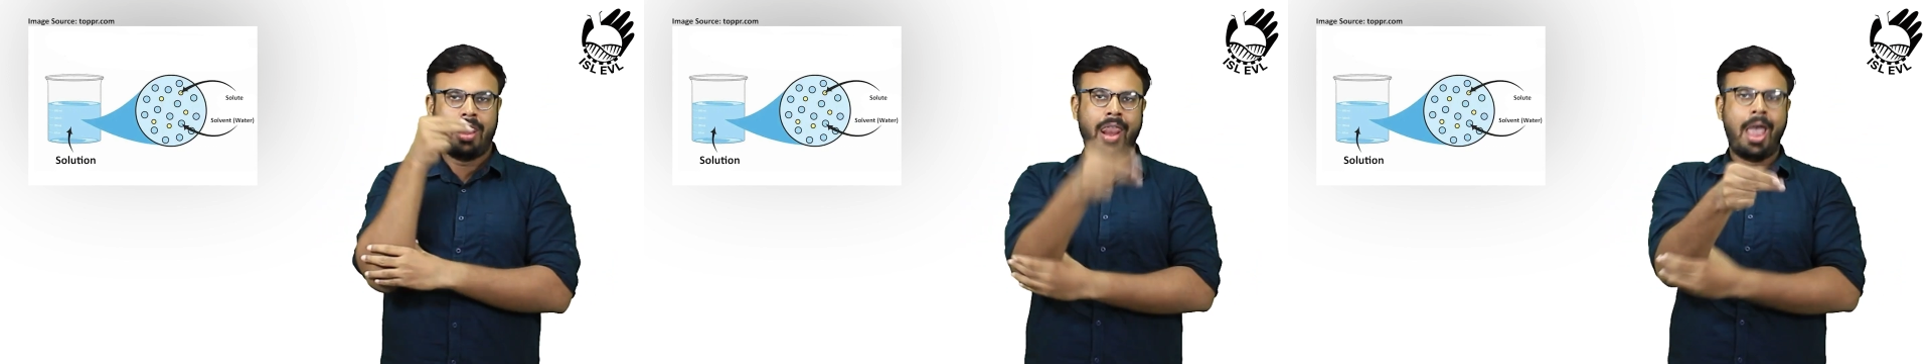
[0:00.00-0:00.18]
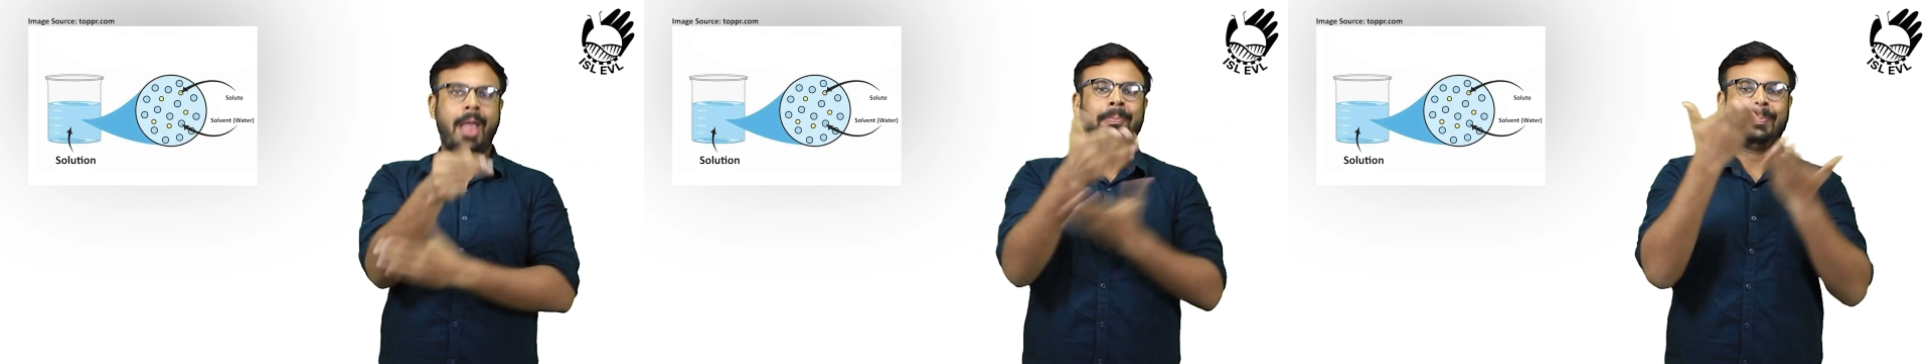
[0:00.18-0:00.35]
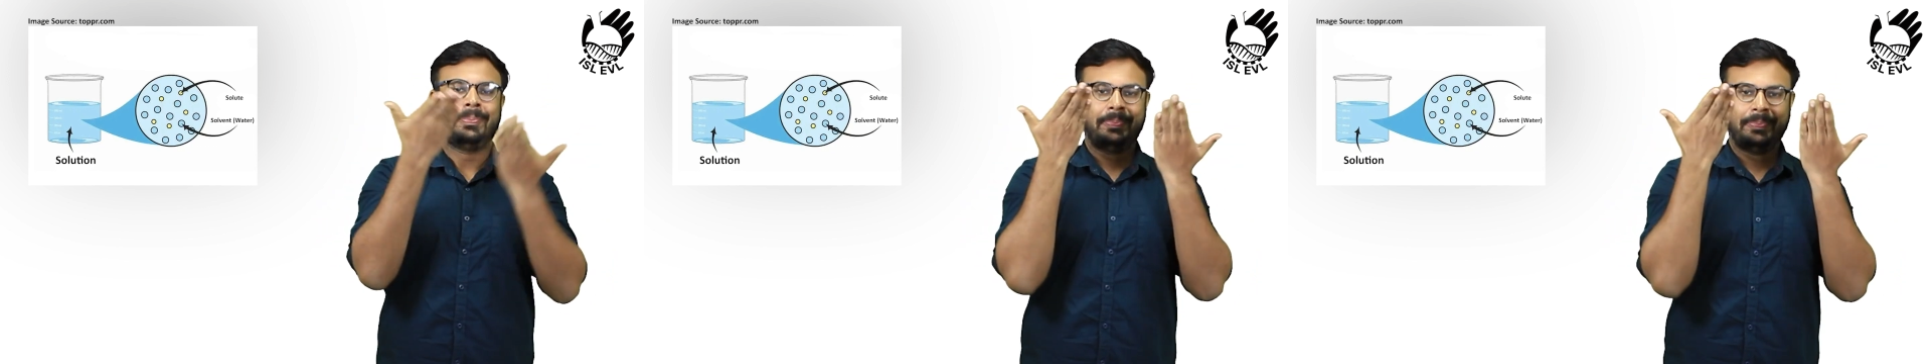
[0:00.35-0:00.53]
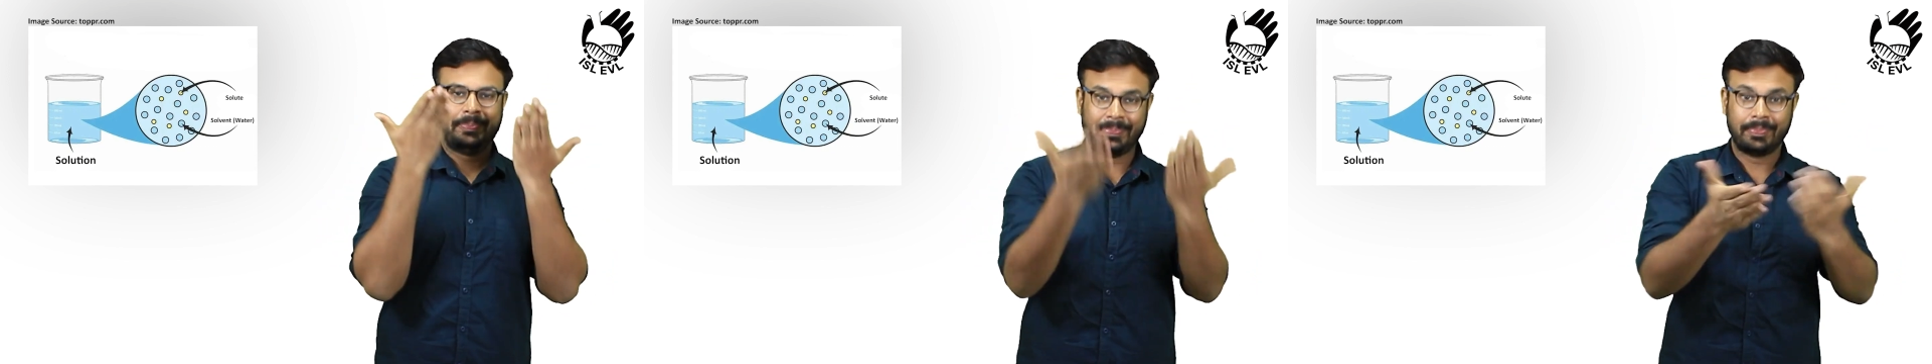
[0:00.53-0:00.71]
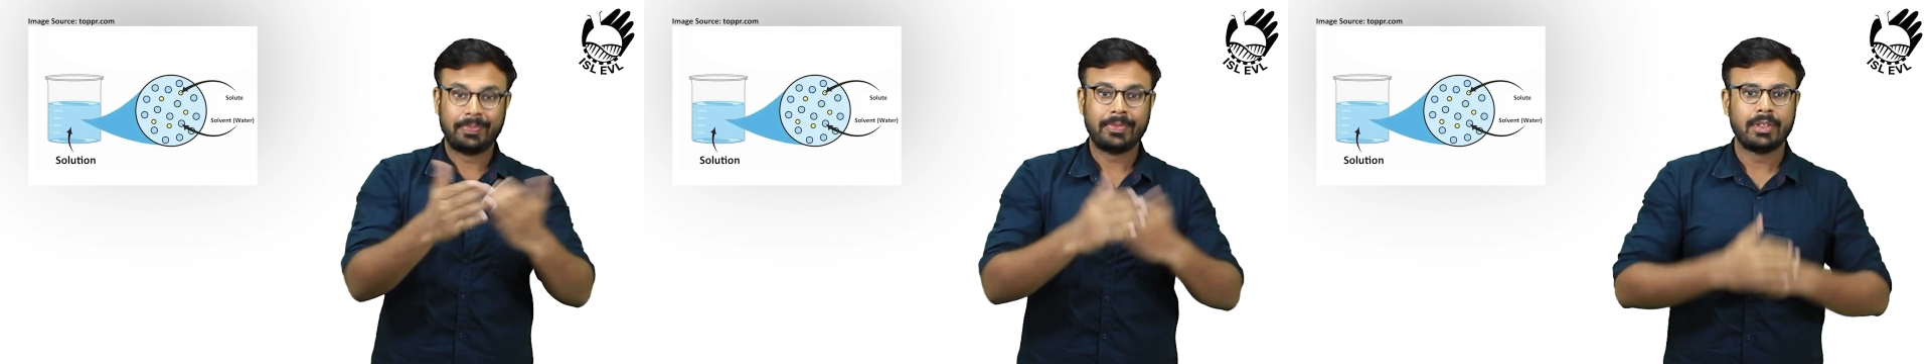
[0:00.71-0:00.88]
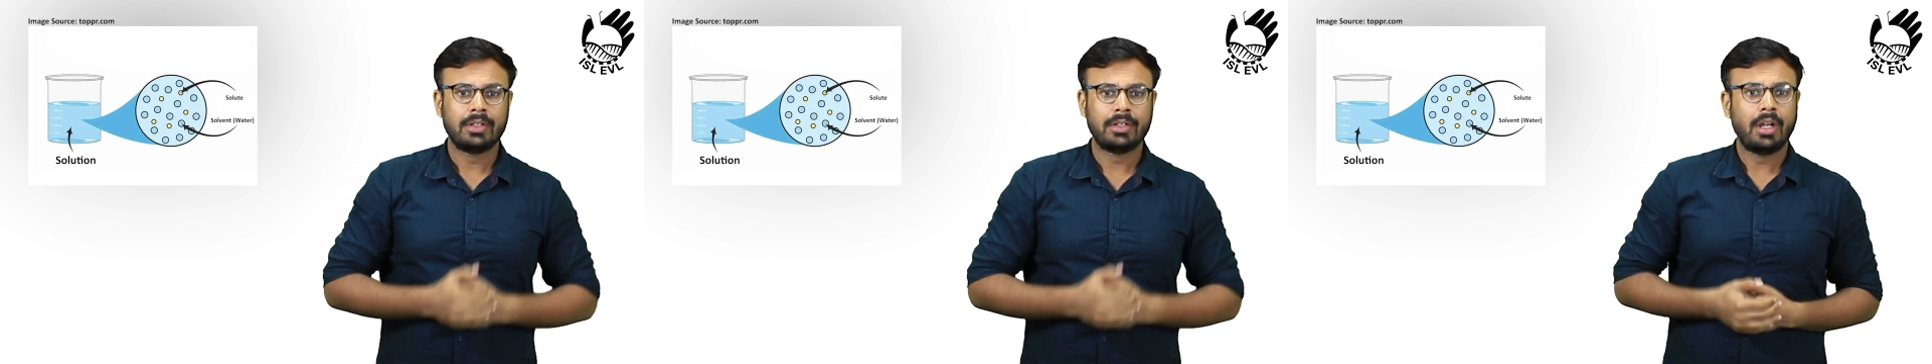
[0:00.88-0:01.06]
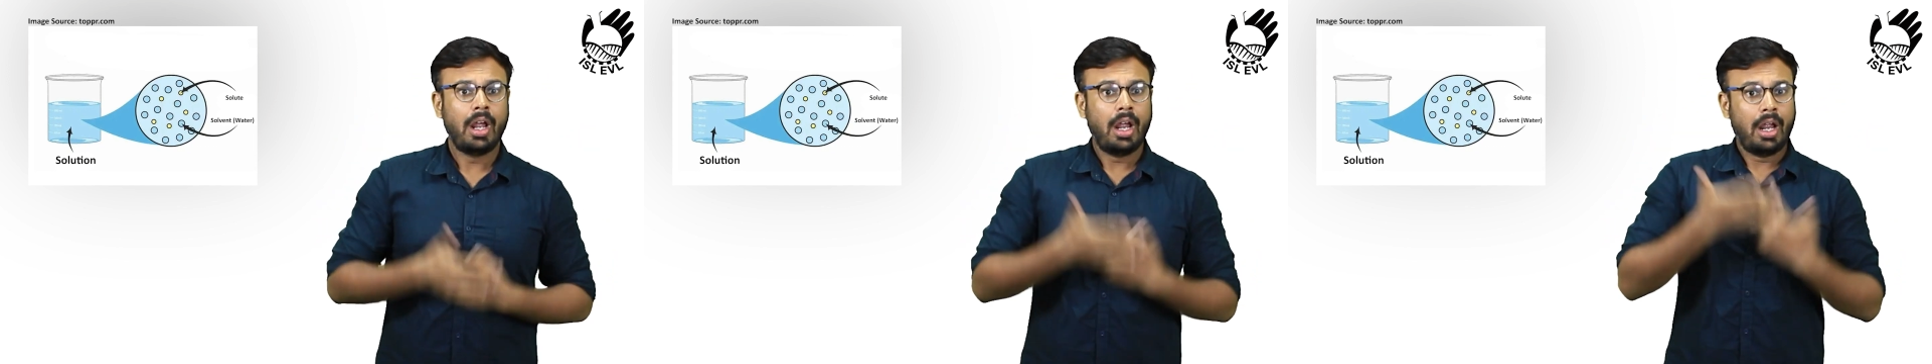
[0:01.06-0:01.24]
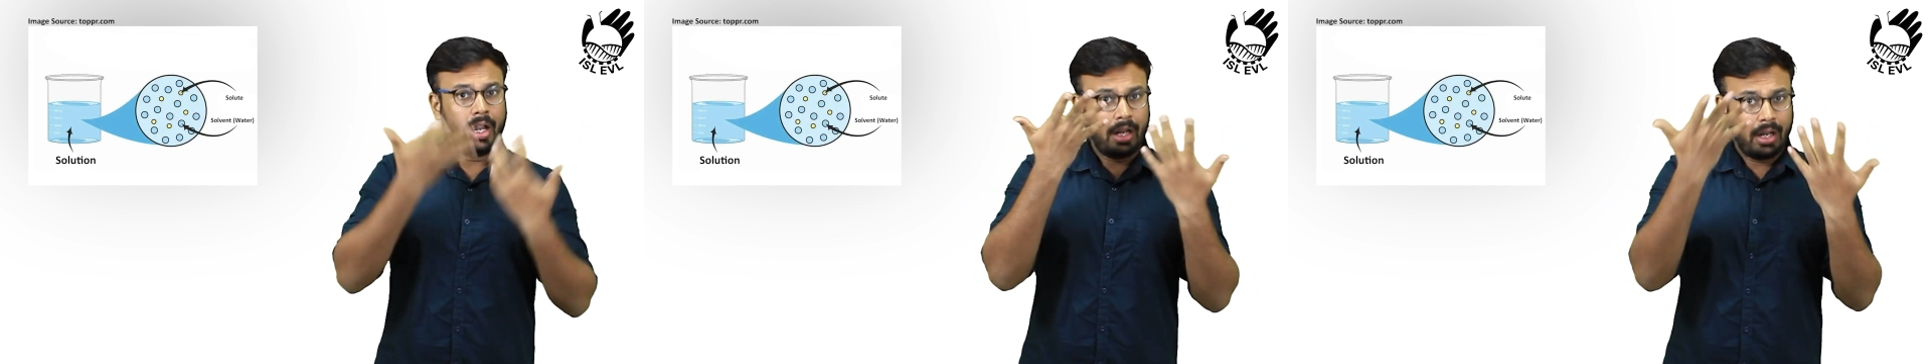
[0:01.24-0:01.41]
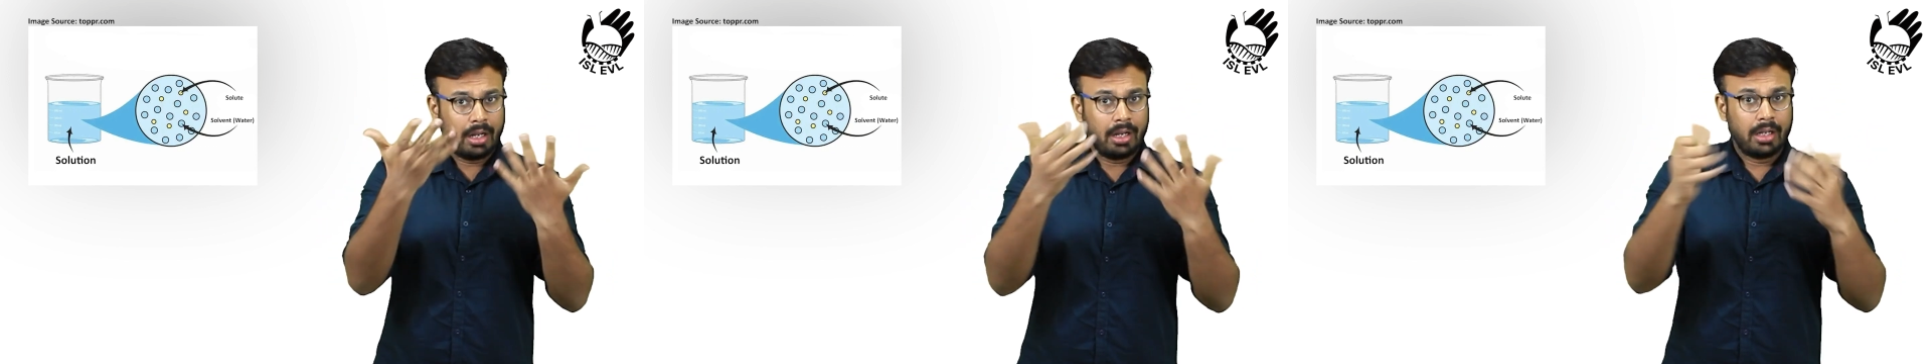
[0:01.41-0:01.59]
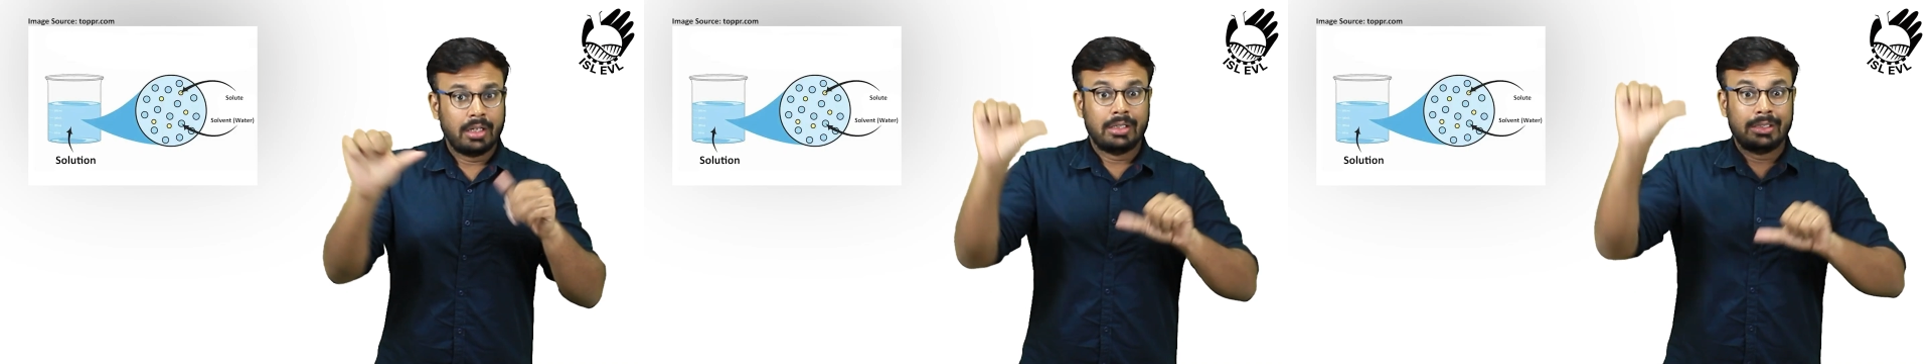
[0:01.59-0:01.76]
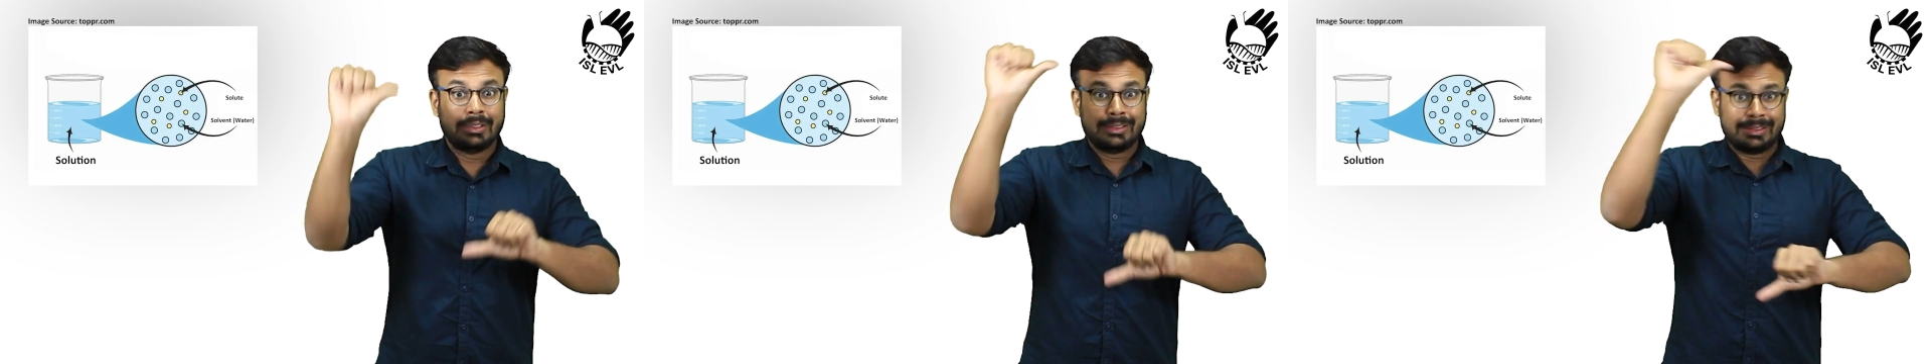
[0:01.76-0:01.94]
In a solution, a
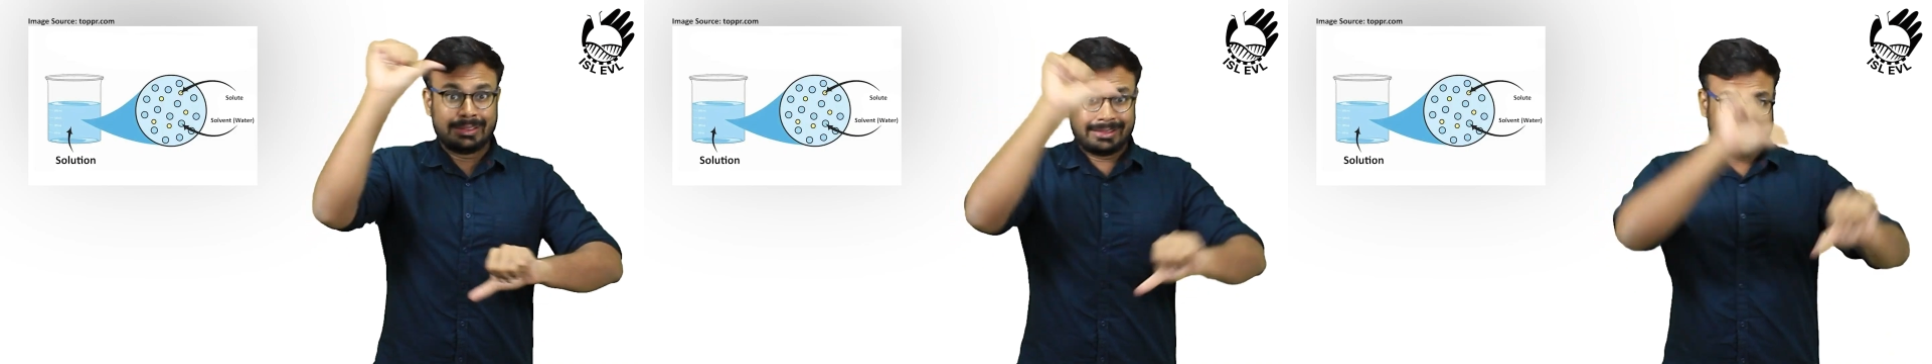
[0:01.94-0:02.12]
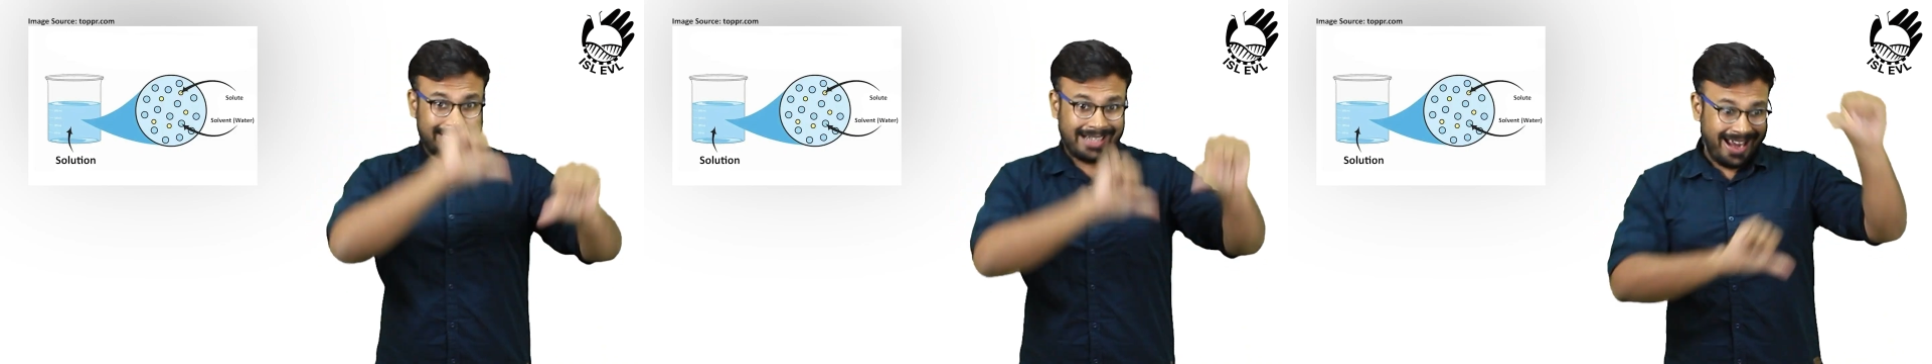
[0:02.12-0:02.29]
characteristic property